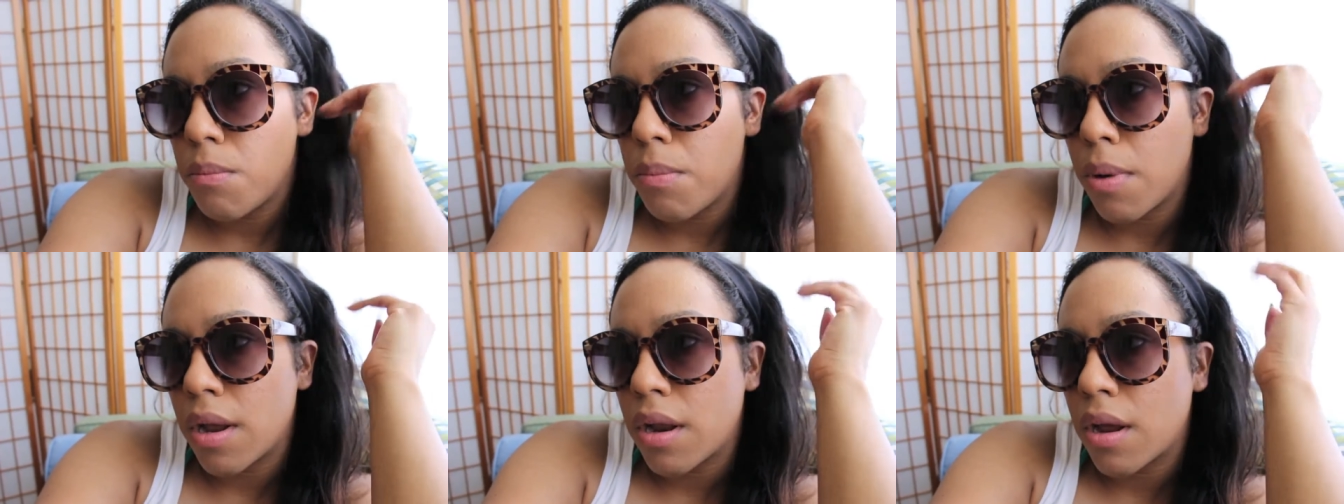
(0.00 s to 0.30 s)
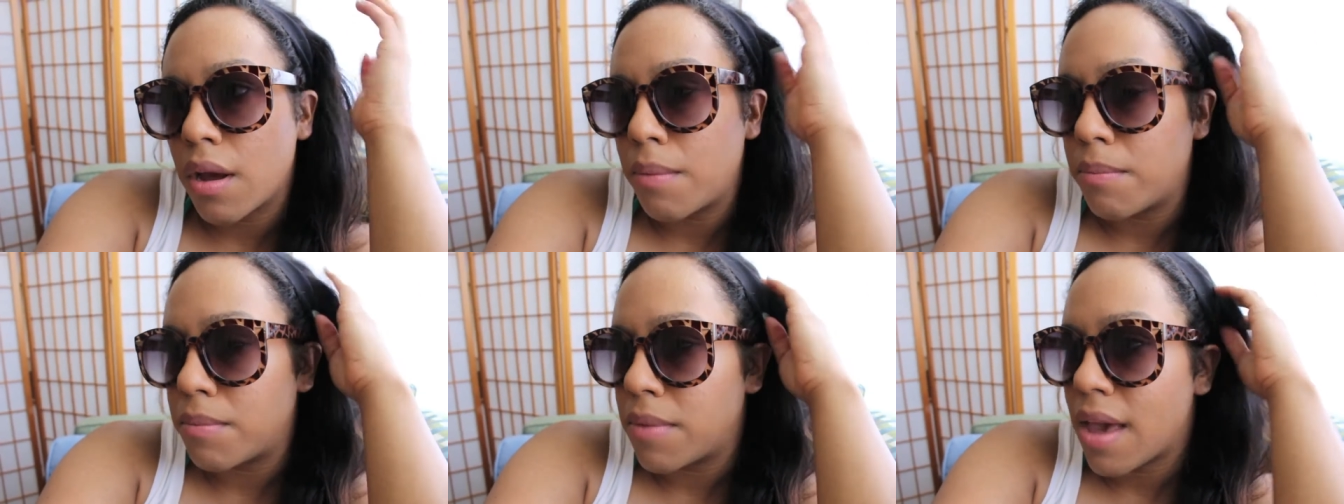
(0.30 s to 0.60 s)
but
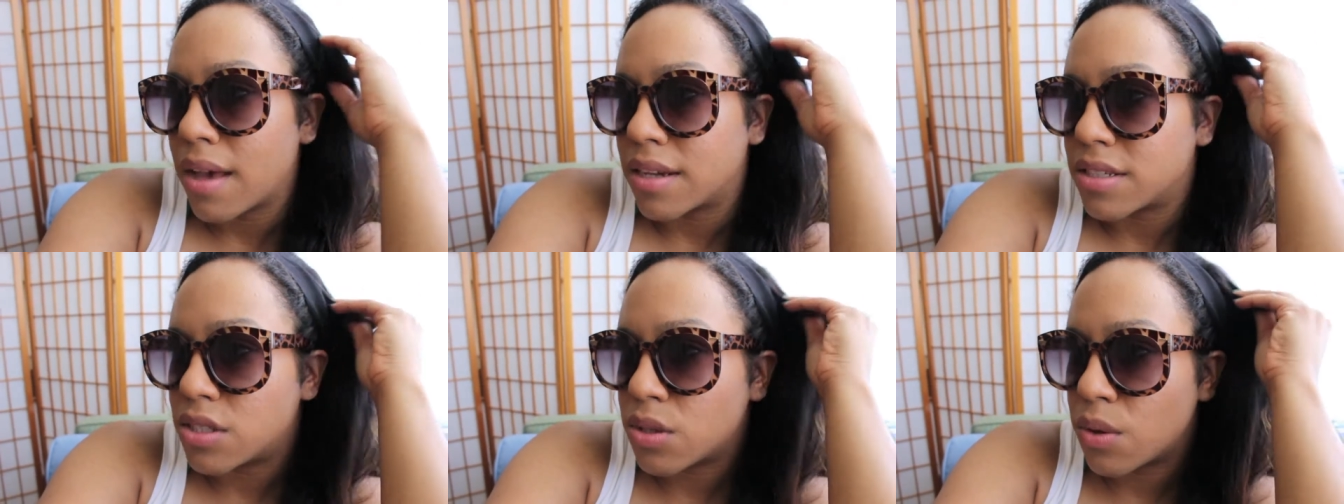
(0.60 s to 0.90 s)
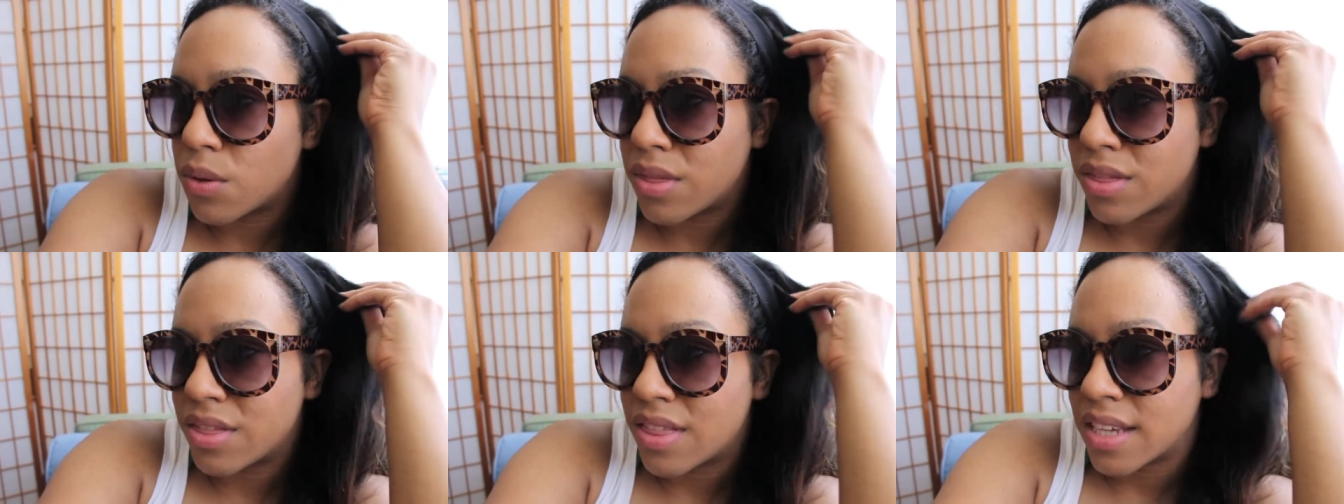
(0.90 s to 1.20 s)
yeah,
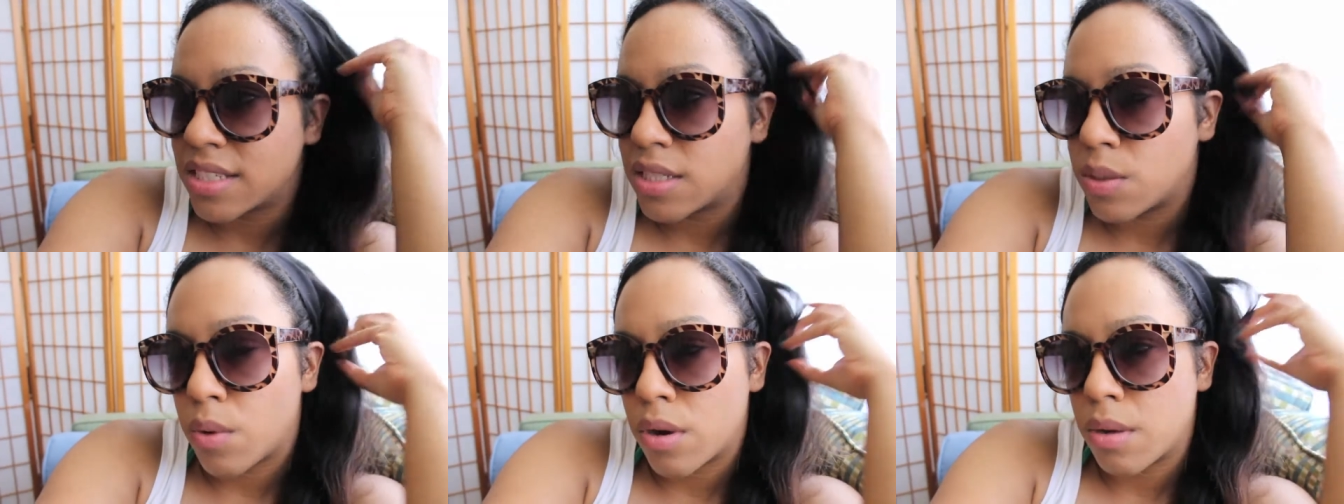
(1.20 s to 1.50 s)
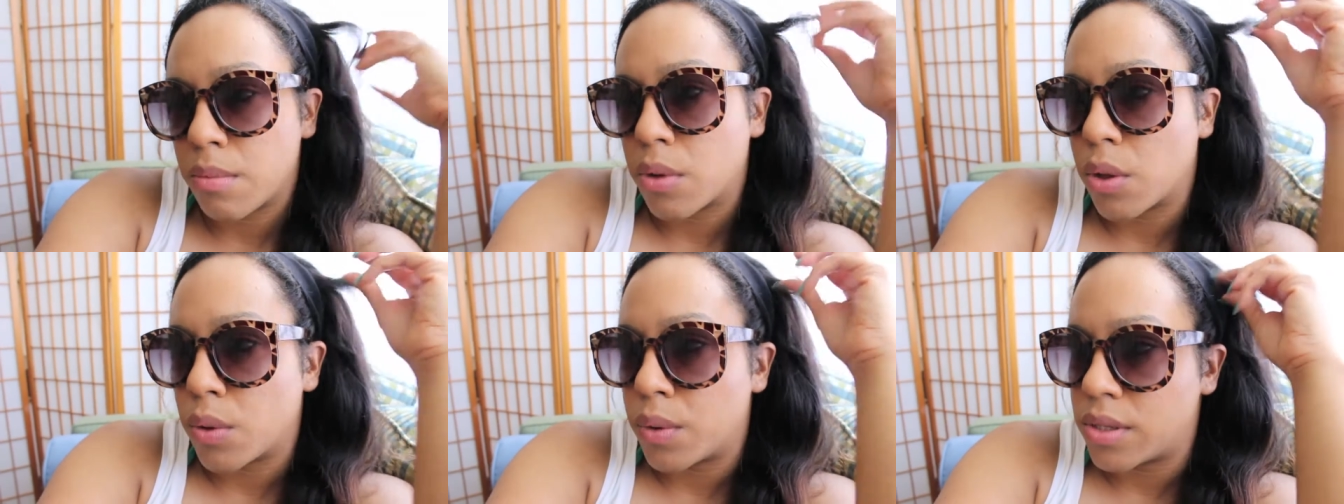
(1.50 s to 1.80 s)
so that's the one
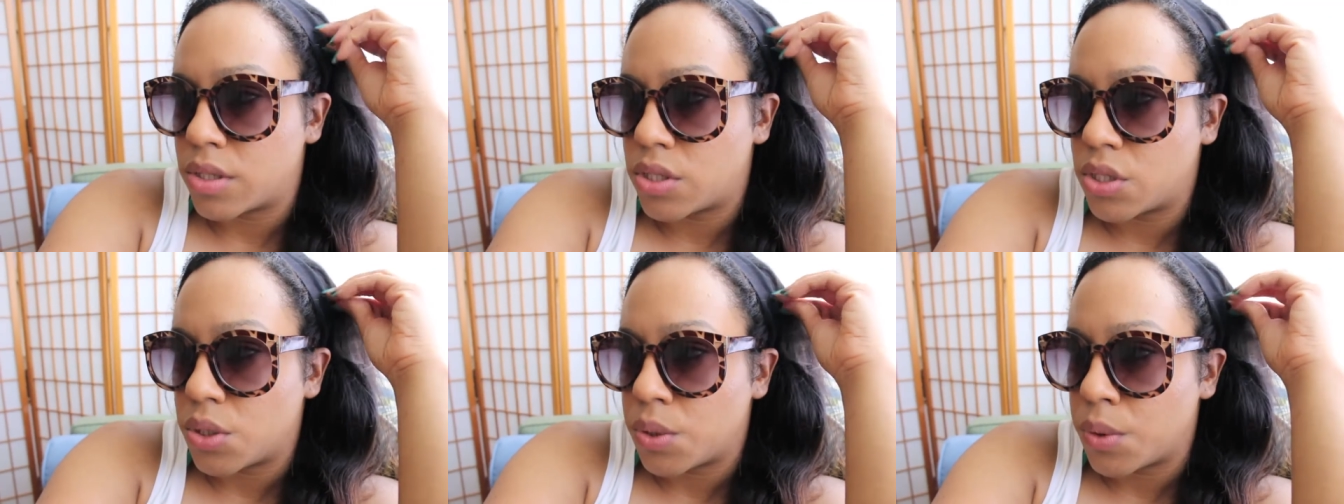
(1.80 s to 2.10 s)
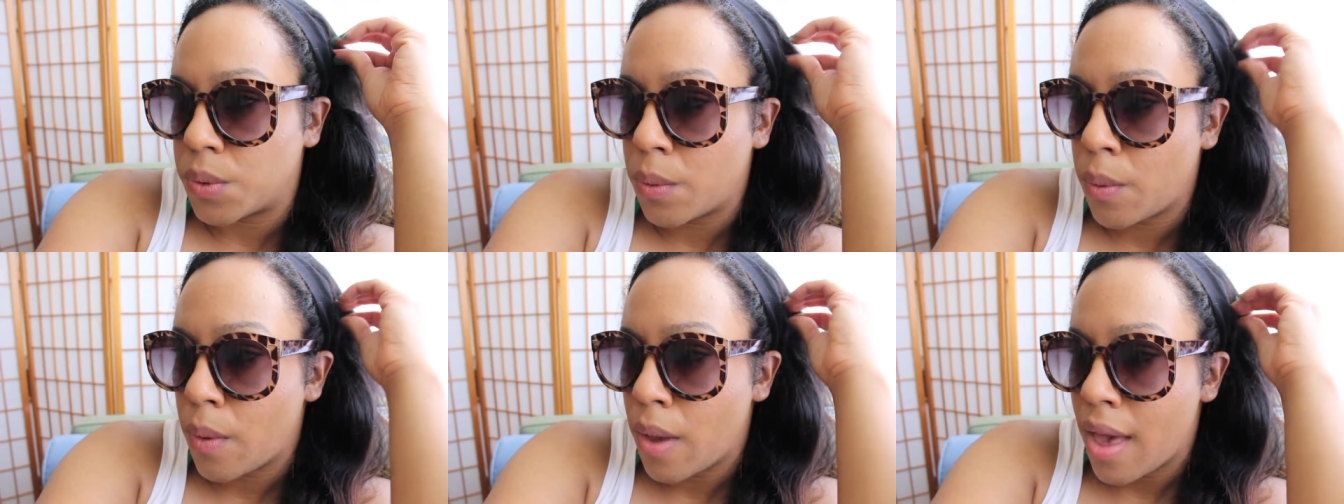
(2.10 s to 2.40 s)
I'm going
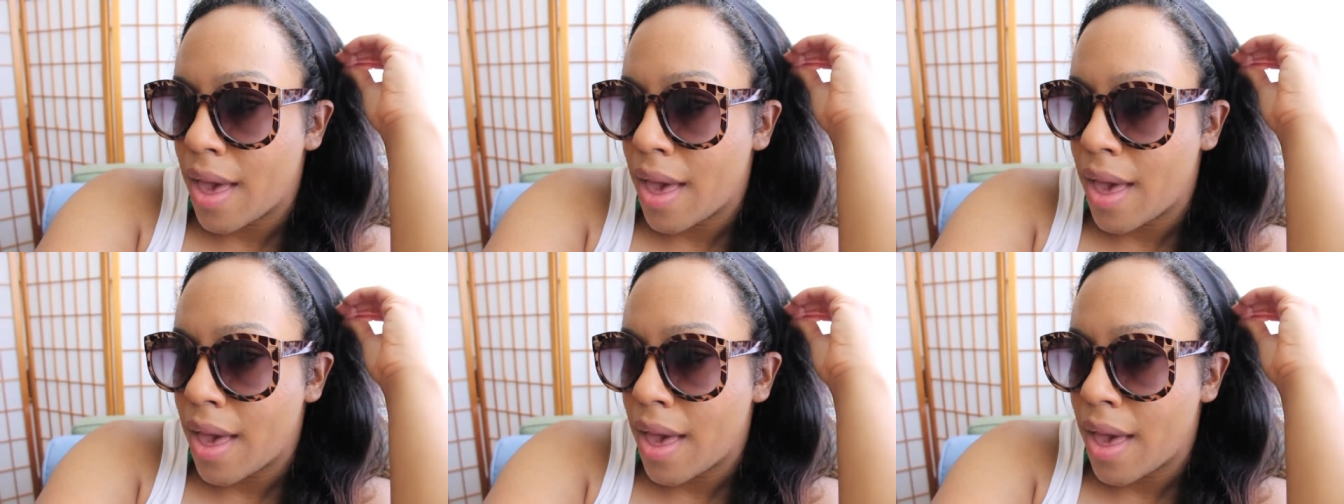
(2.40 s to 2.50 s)
to.